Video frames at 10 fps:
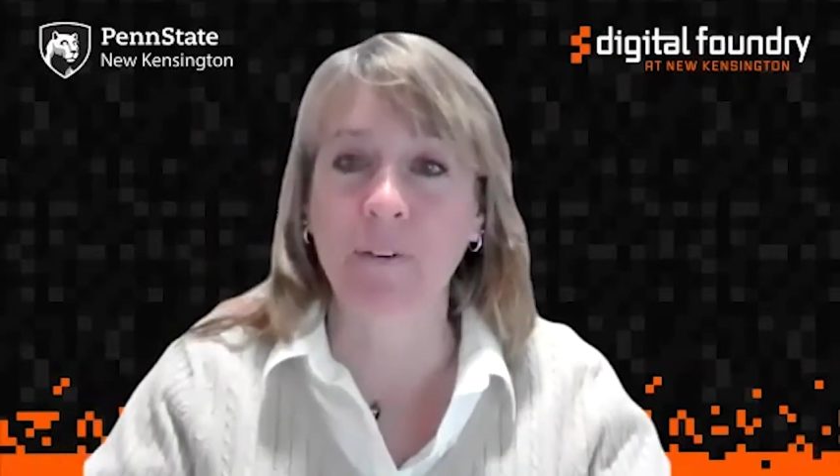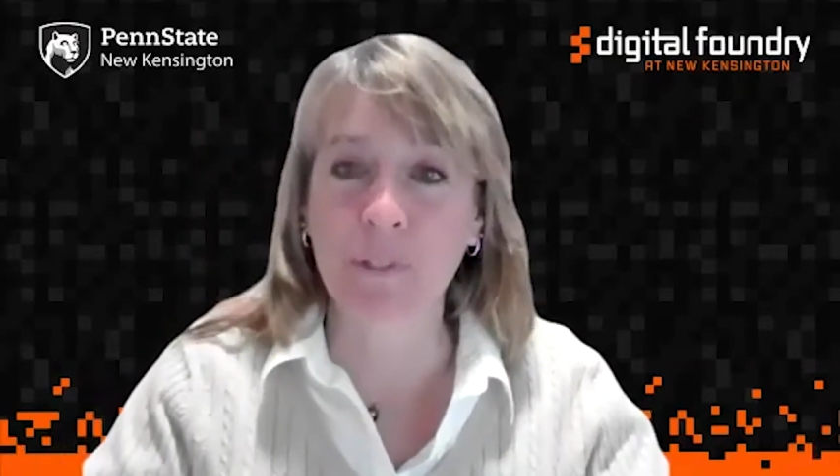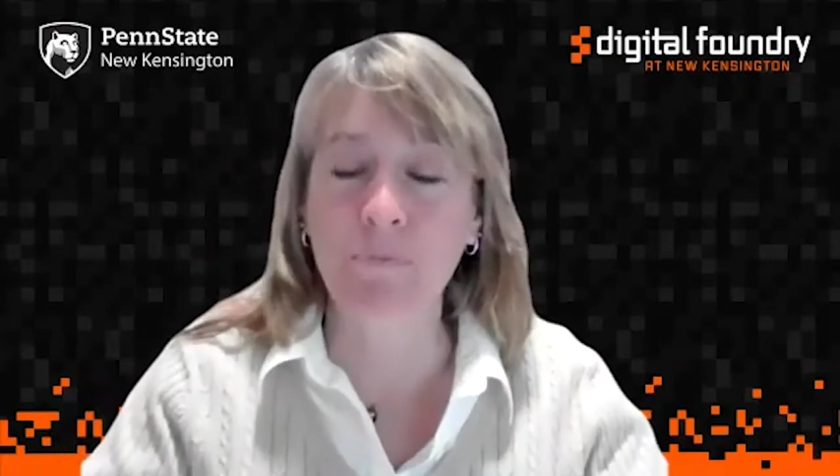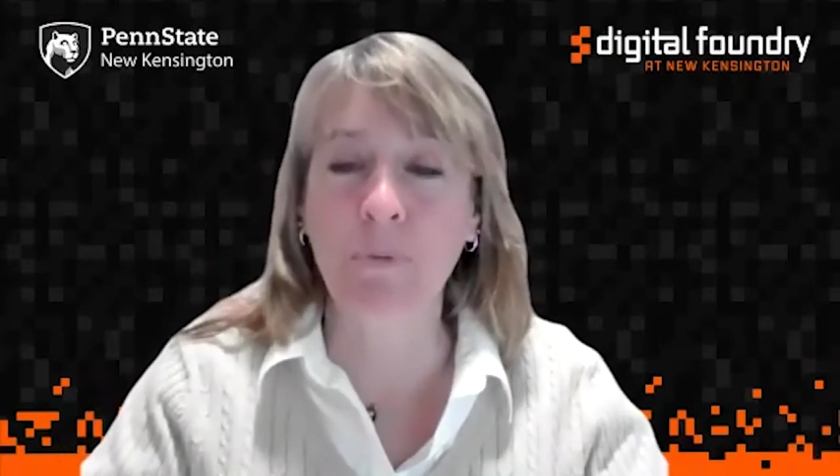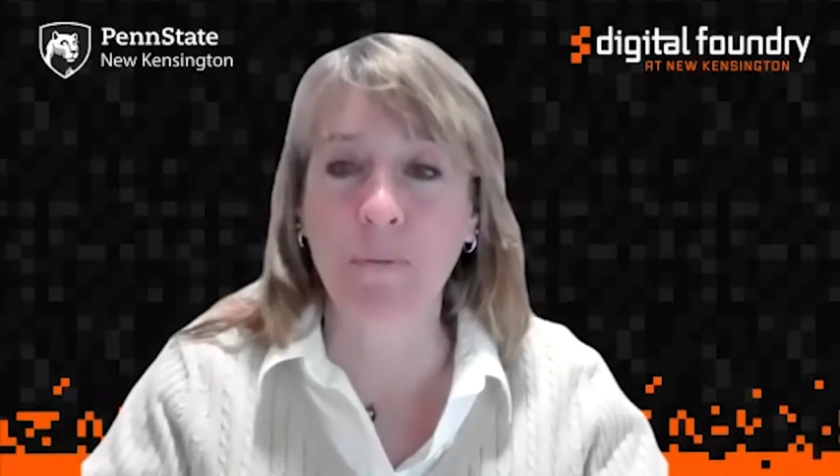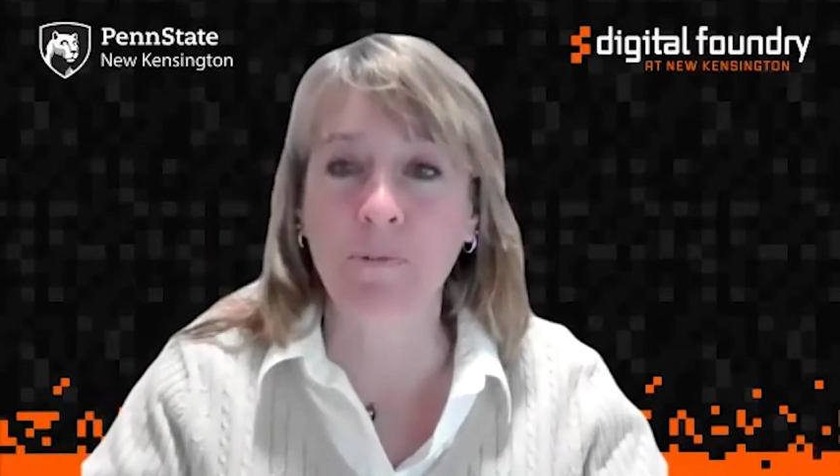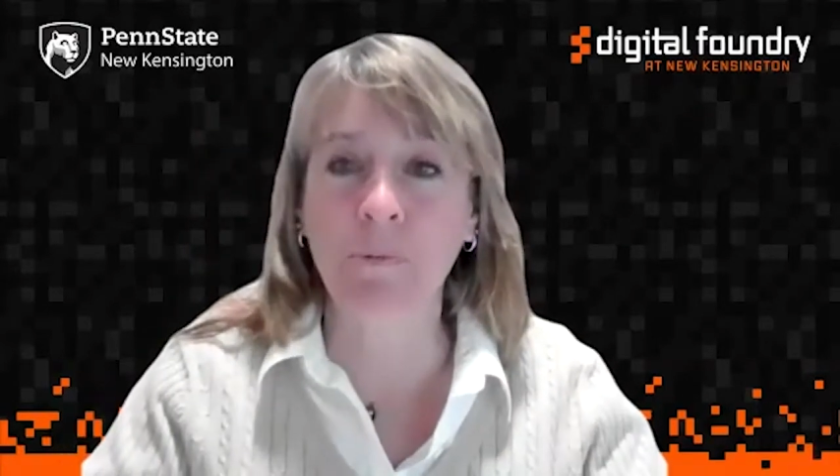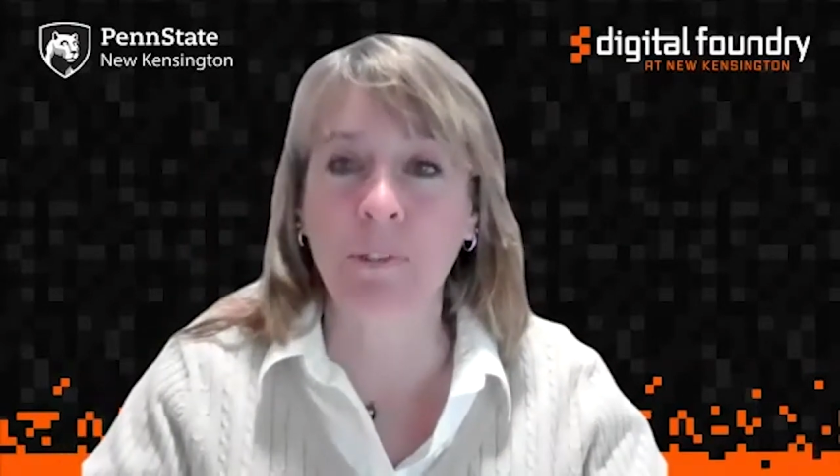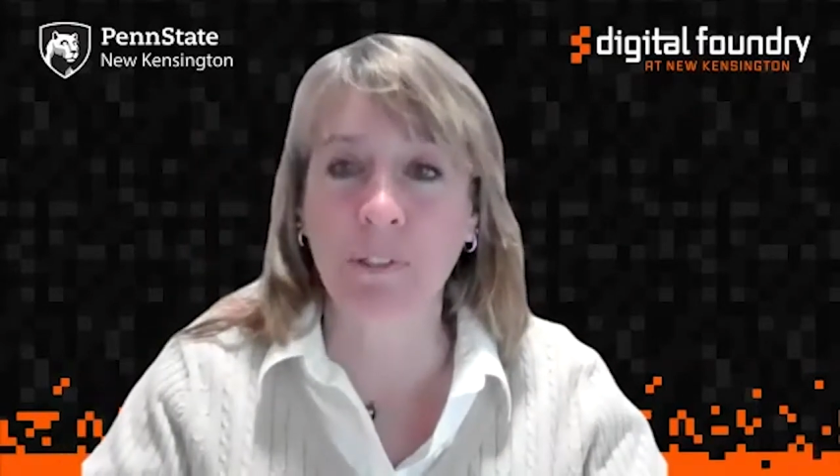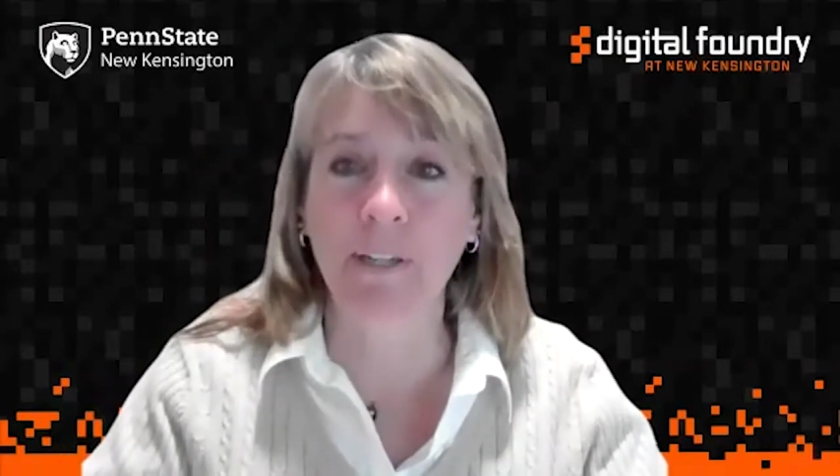what's the problem
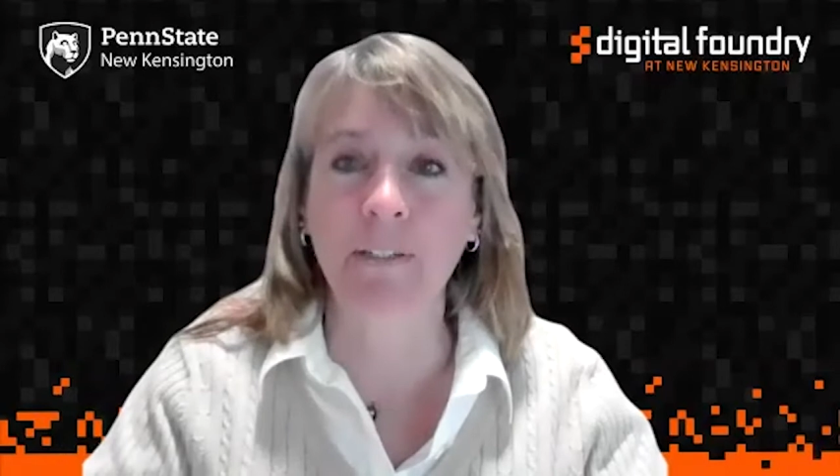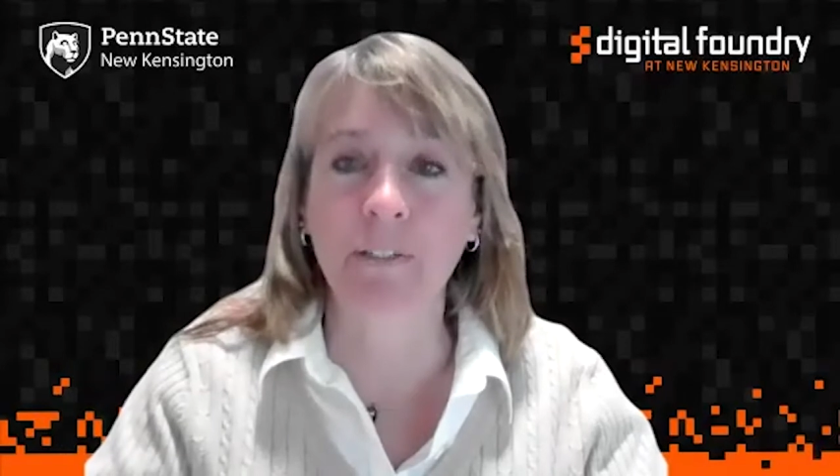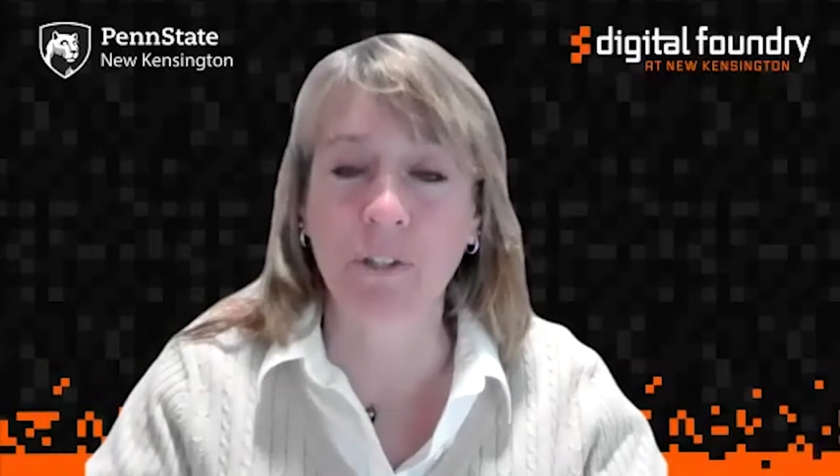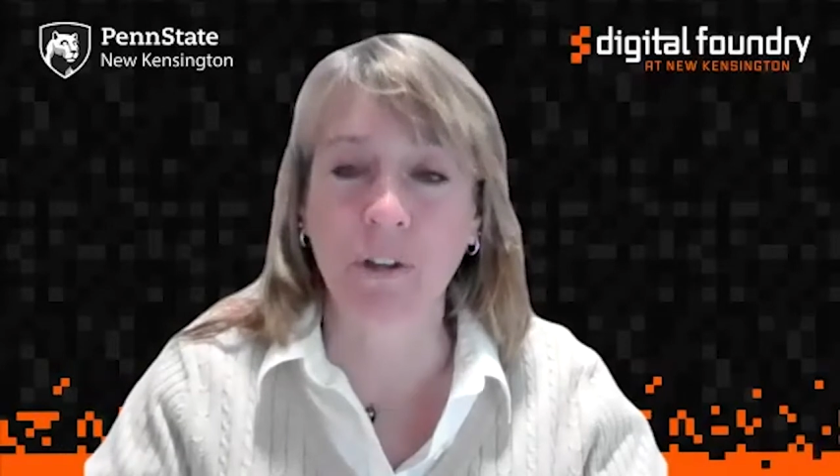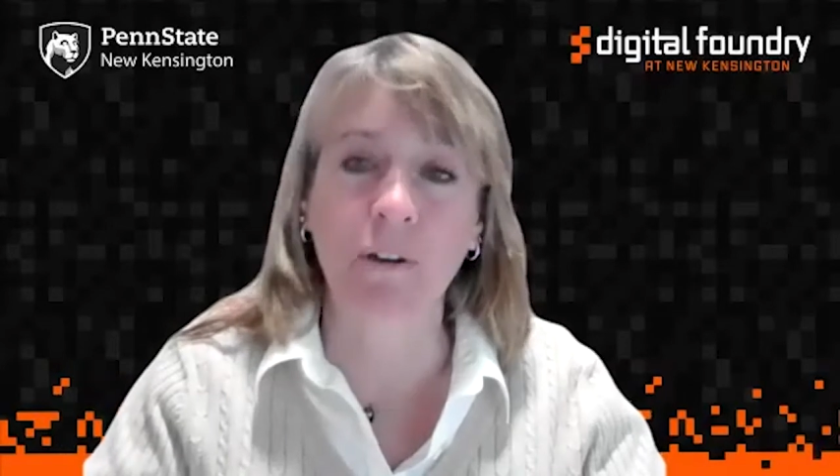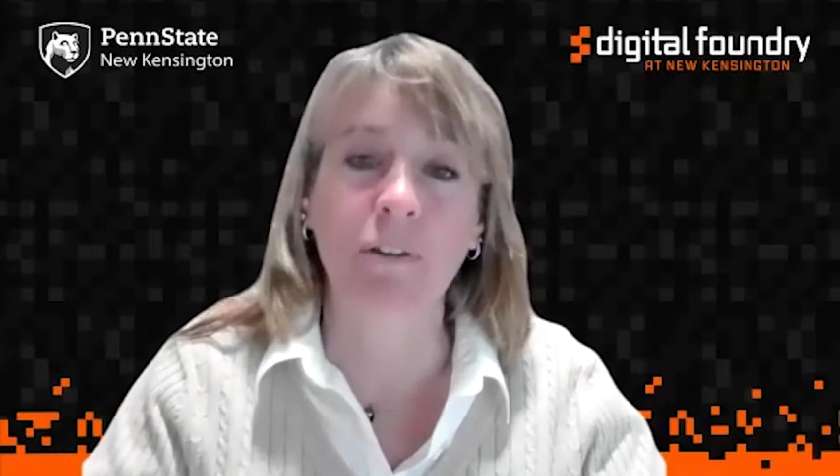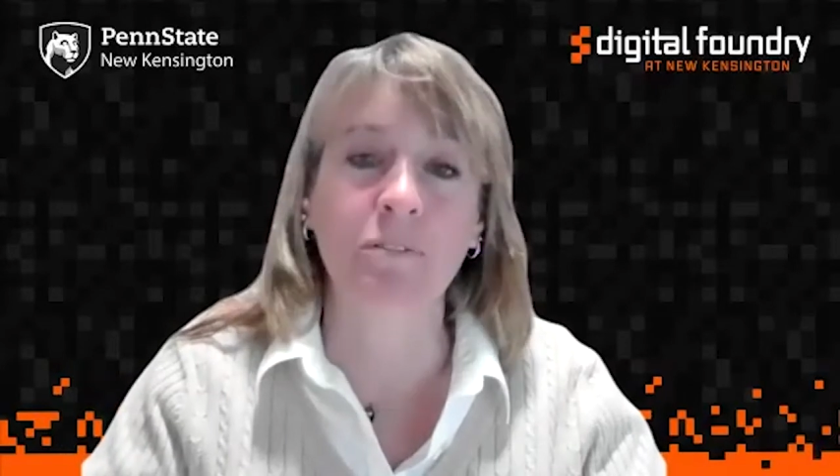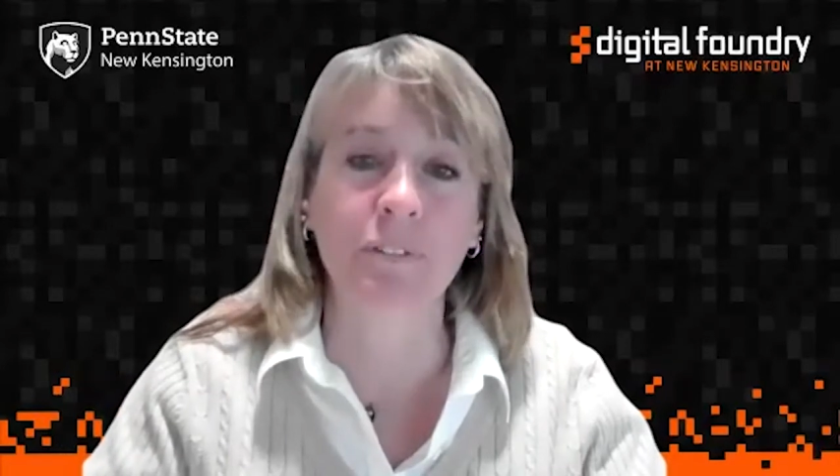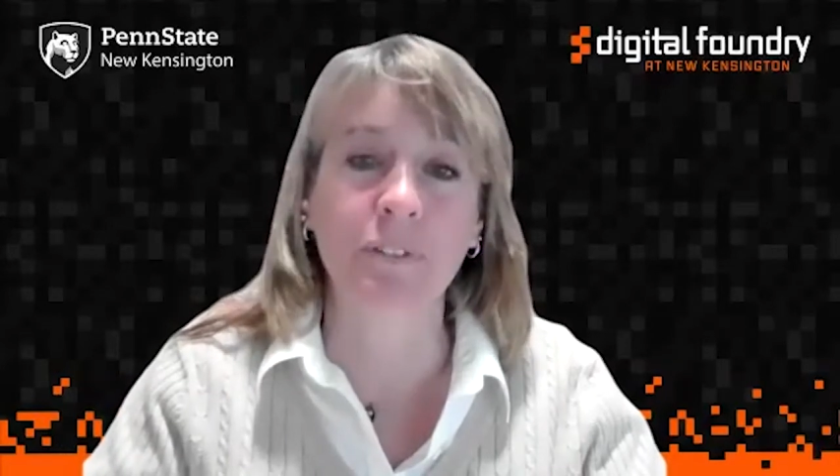we're trying to solve,